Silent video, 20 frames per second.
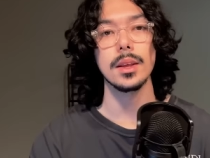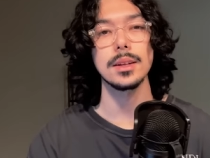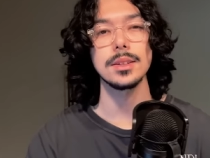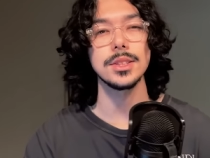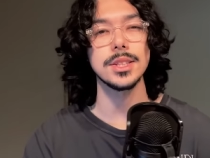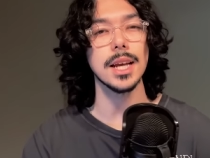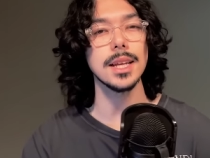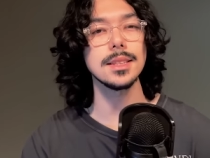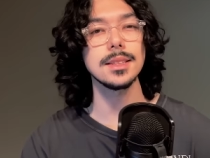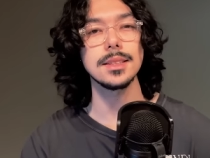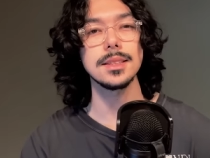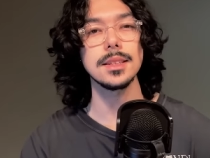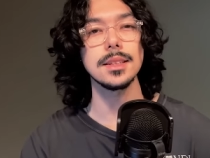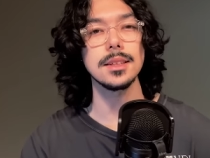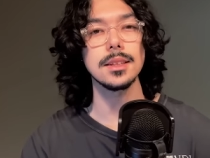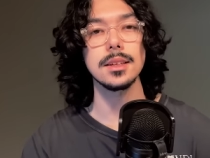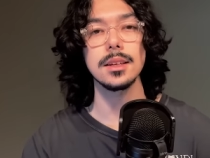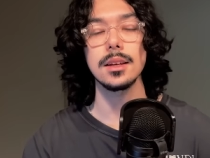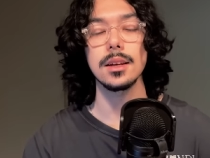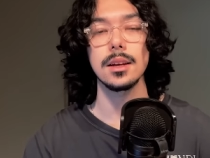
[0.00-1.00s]
Gen
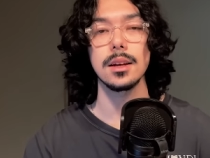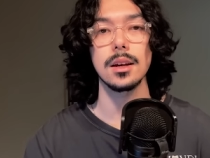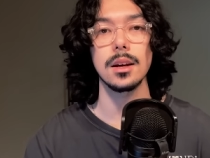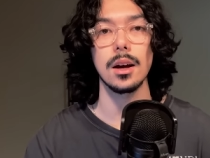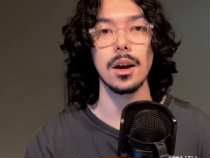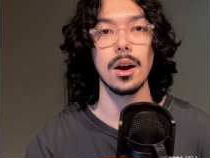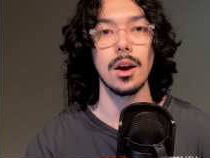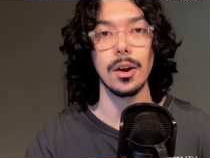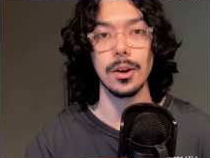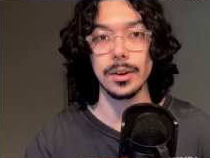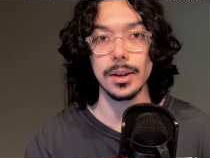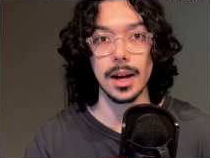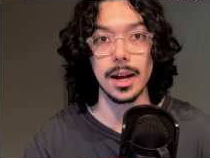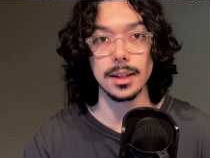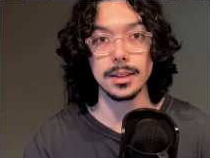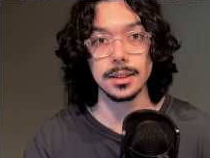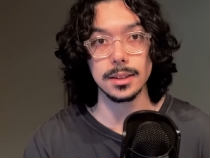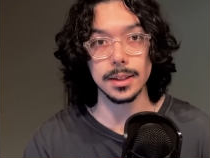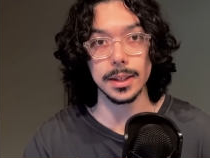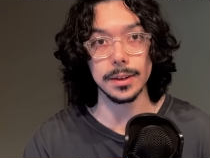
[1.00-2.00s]
Z are
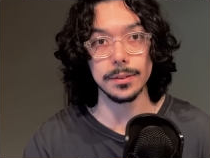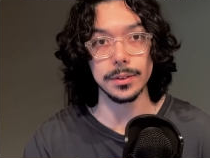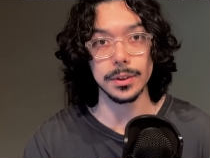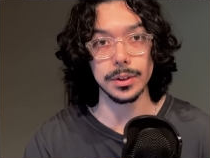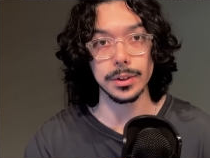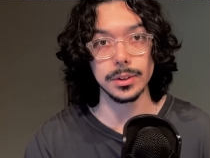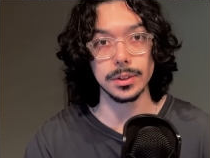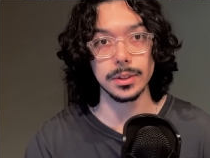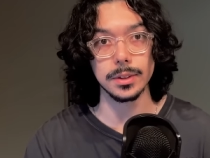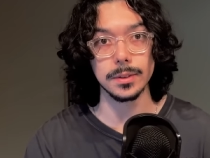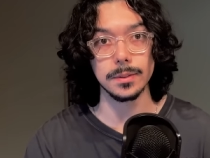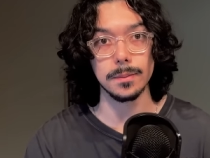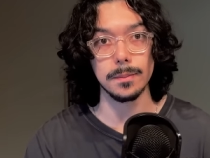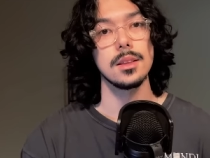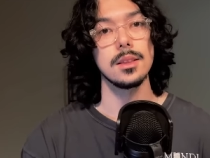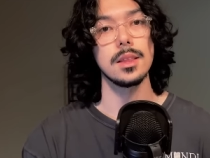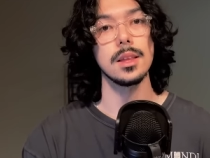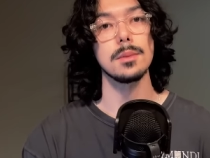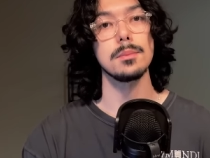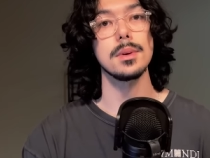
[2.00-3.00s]
not saviors.
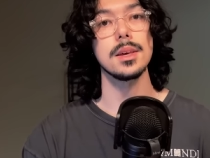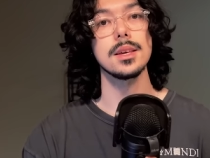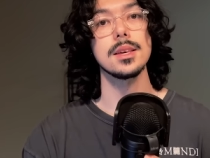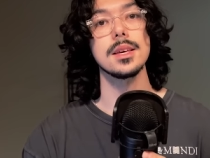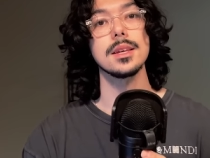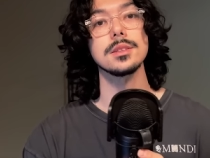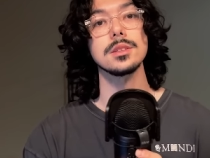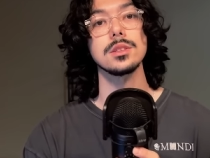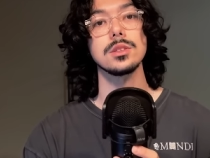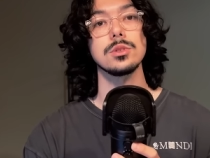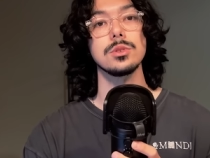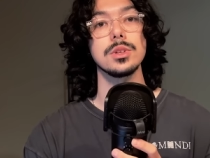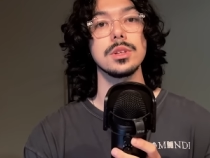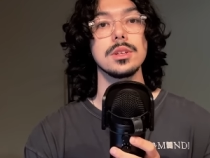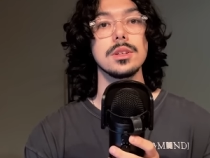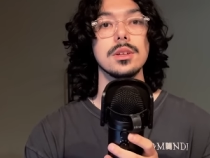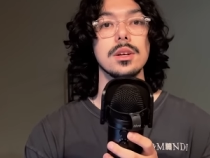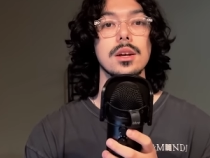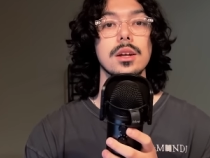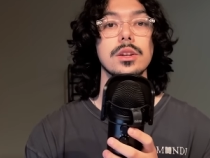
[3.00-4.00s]
They make
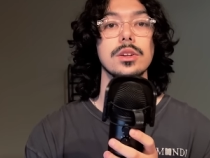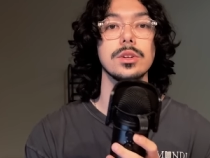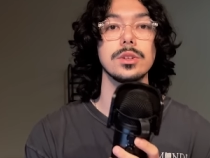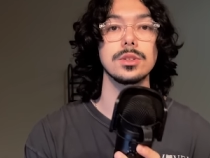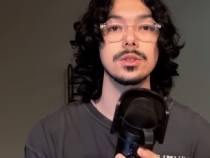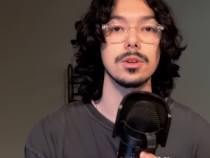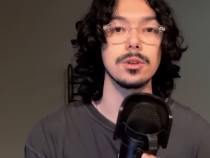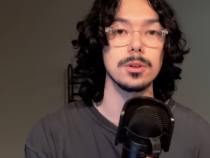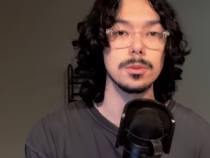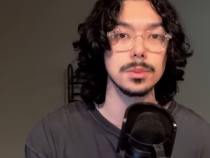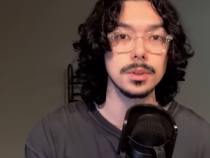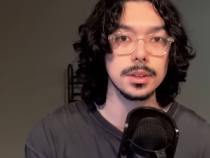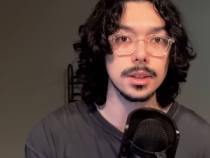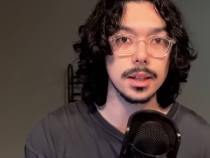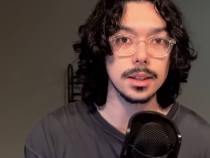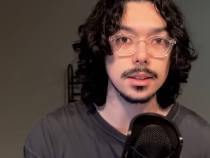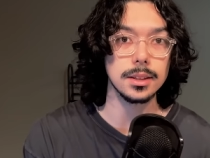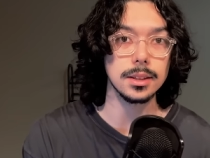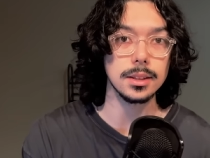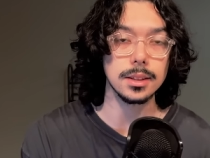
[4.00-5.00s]
history under
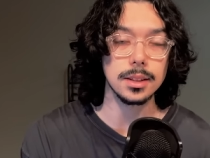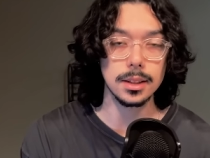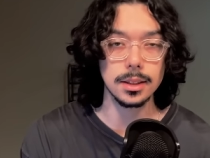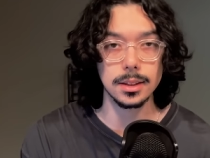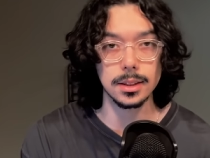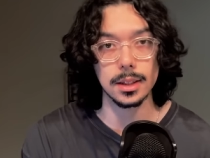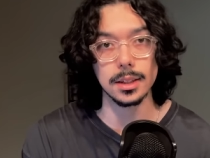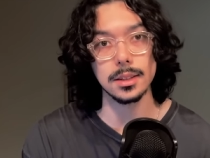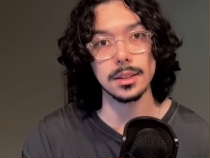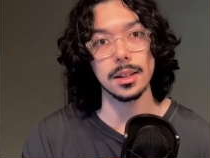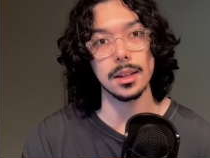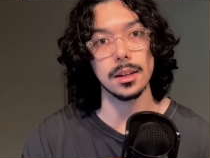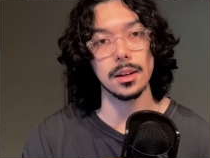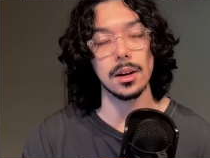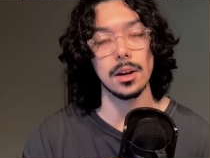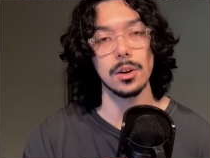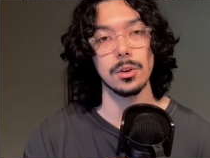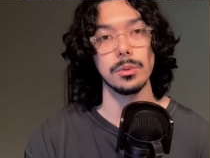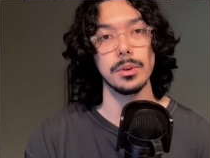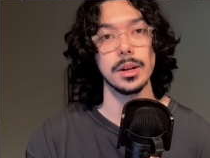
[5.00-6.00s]
circumstances existing
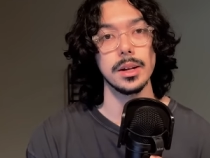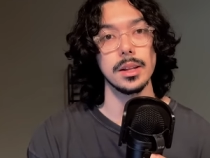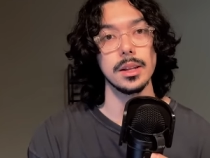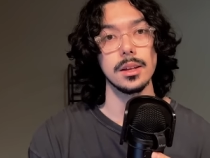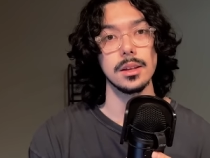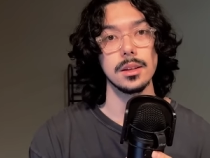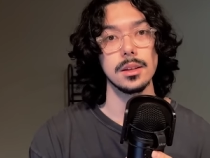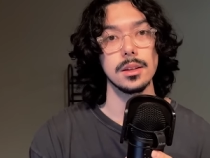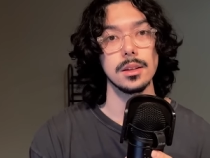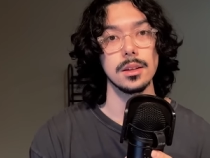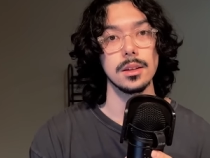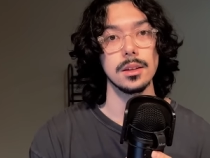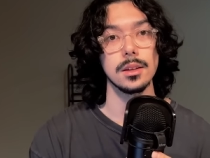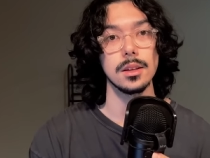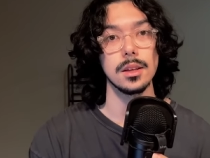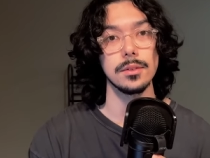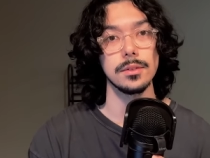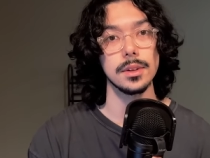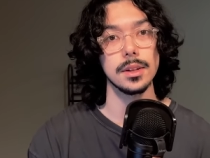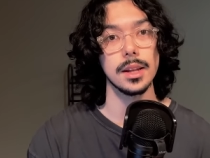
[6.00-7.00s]
already,
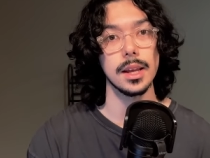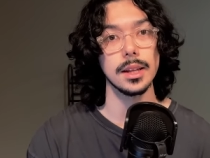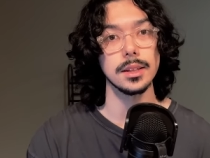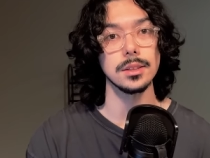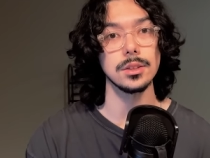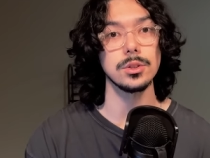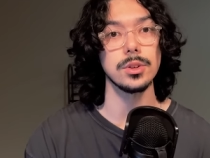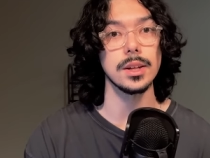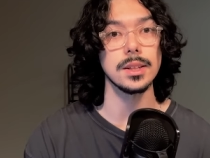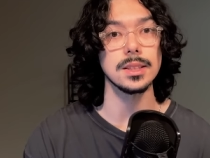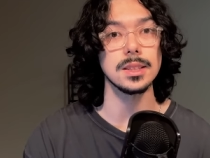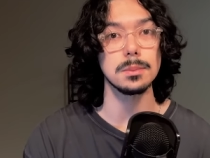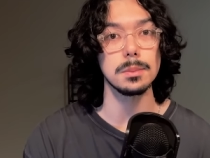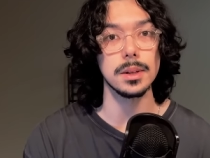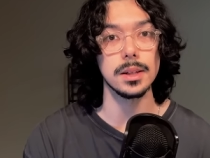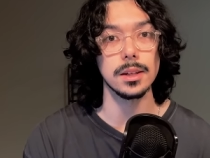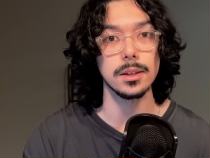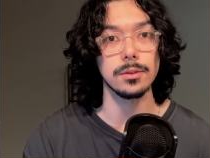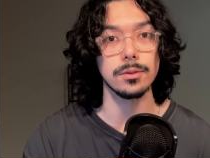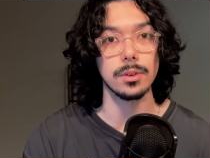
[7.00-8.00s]
given and
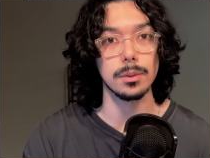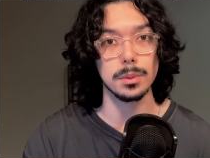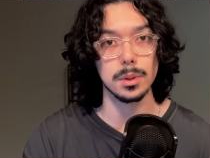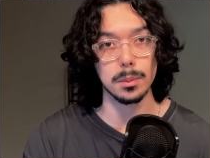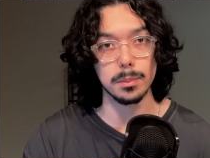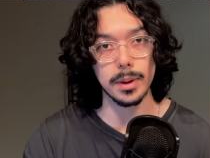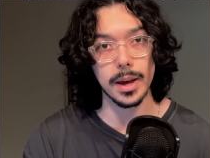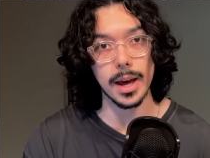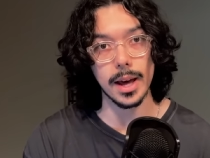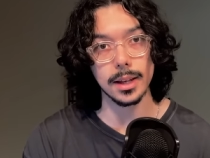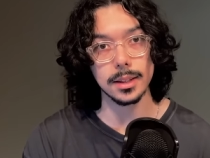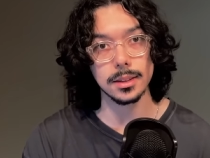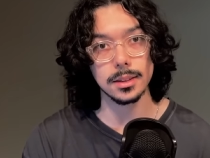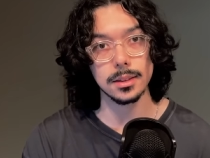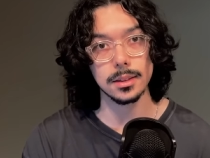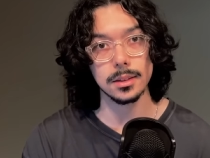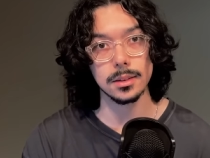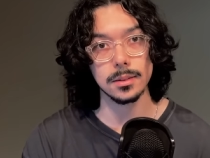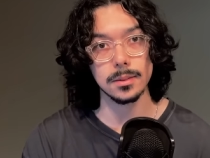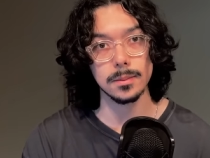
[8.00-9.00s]
transmitted from the past.
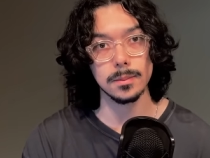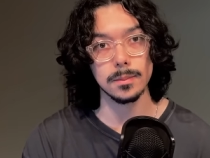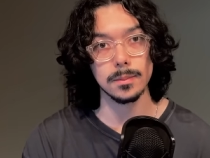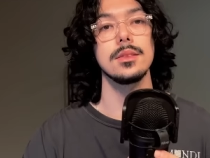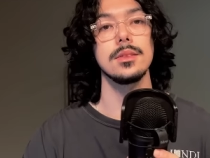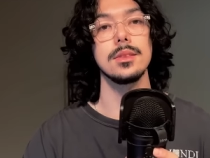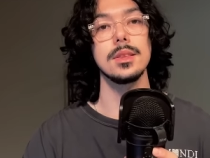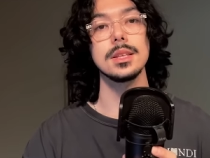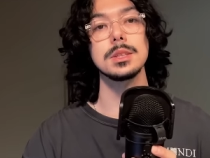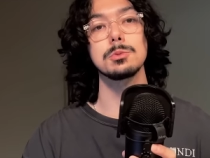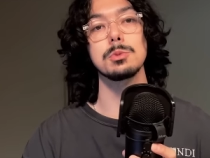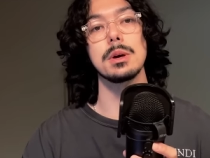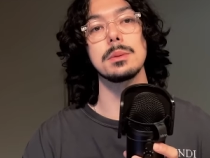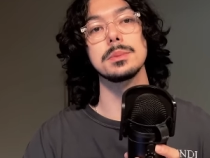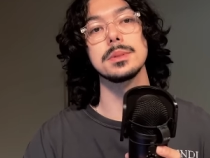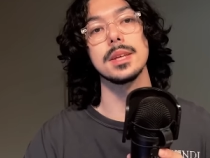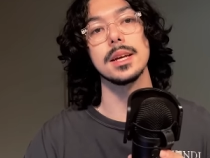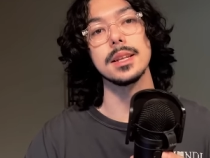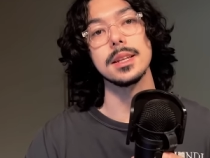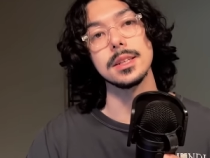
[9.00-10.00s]
This
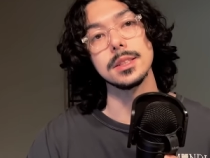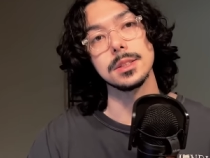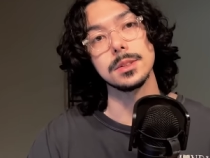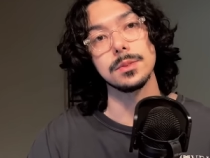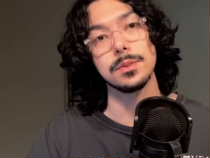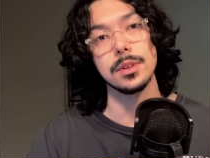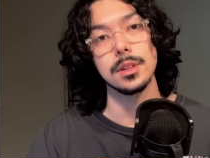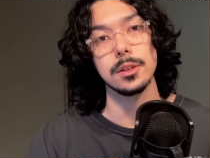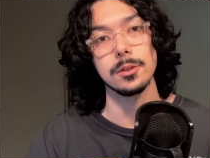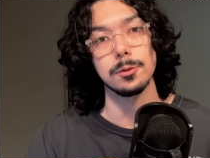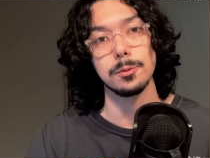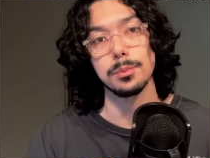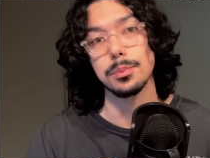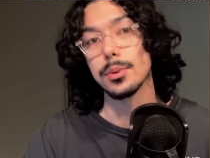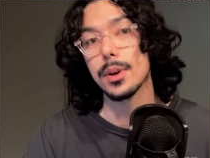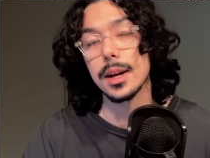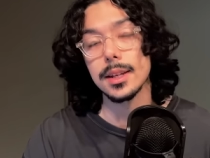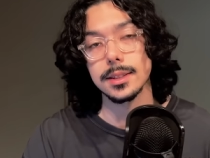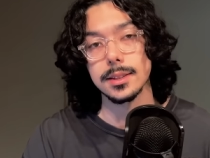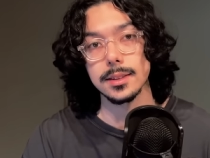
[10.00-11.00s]
website is full of
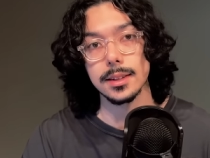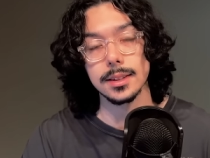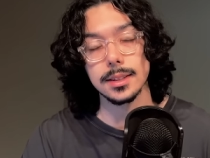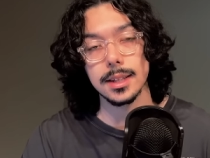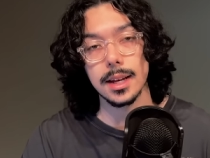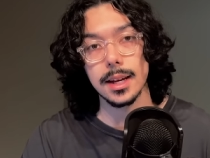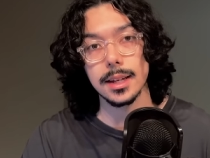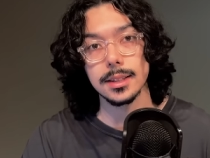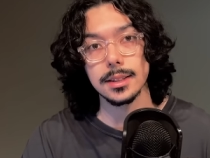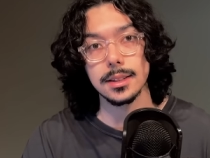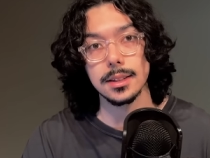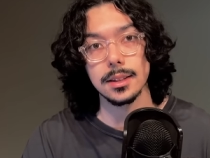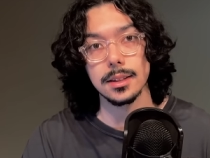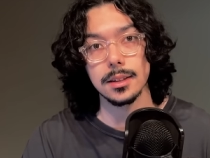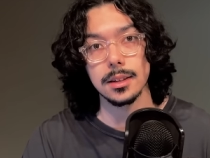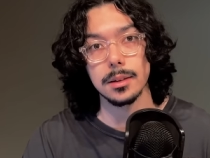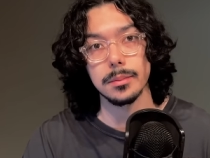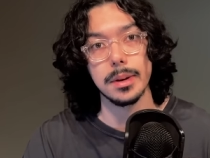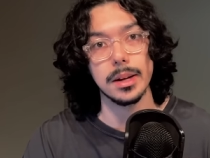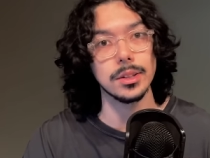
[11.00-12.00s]
proselytizing
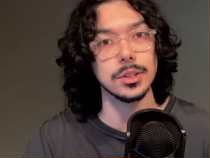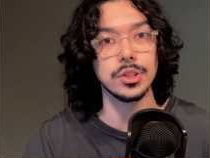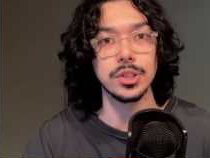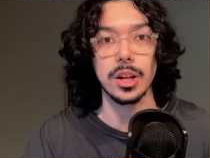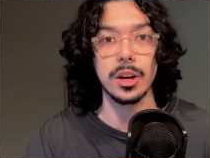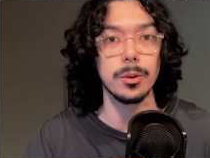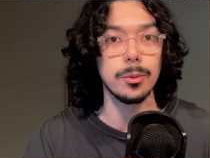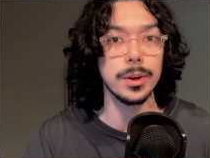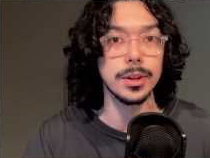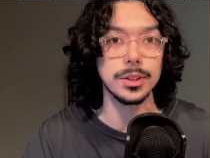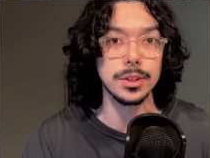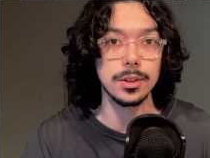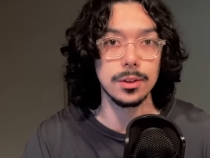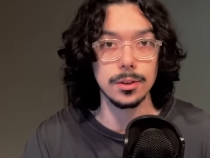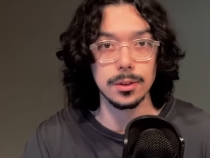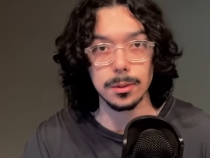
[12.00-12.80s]
about generational